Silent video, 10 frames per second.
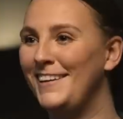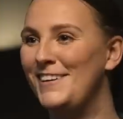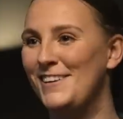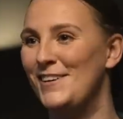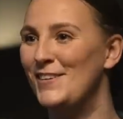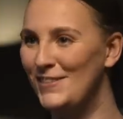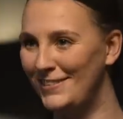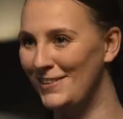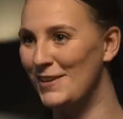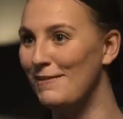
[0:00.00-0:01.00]
do you
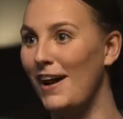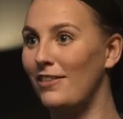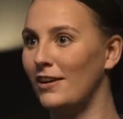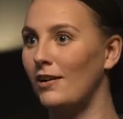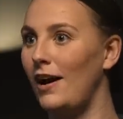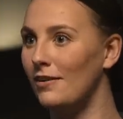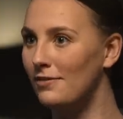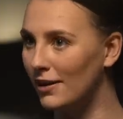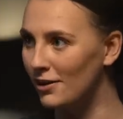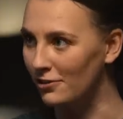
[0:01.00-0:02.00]
do the math and go, how
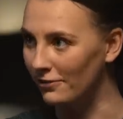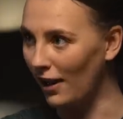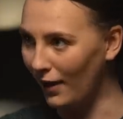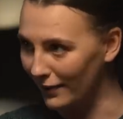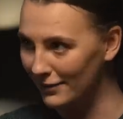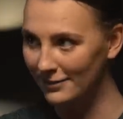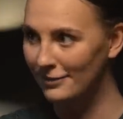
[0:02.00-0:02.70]
far did you fly?